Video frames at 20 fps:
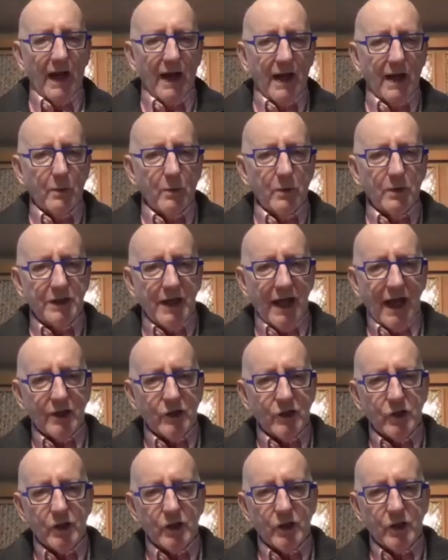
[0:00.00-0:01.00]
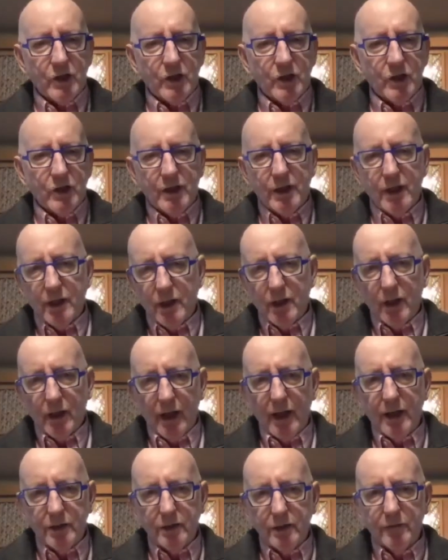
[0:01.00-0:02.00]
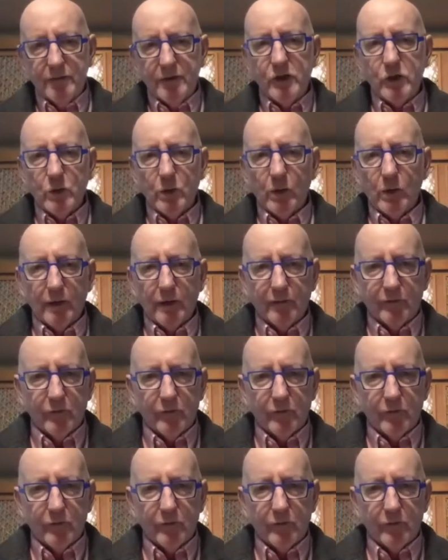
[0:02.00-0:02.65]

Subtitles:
was actually individual